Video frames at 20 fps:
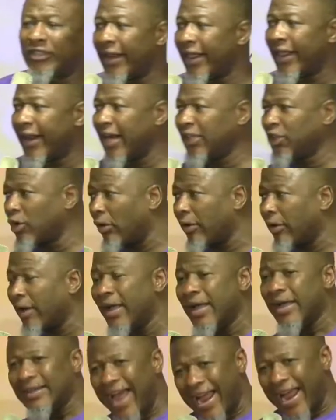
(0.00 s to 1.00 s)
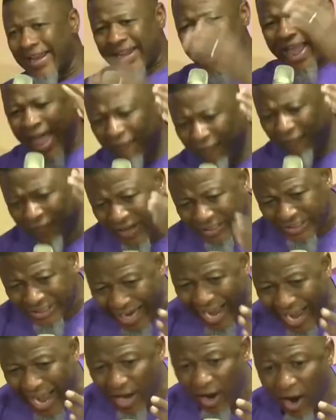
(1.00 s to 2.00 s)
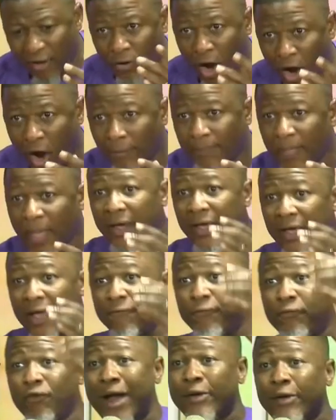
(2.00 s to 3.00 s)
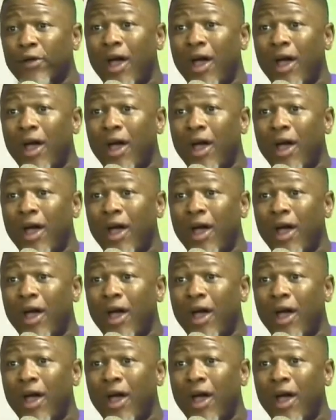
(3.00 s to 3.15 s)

generation that every child of God, if you are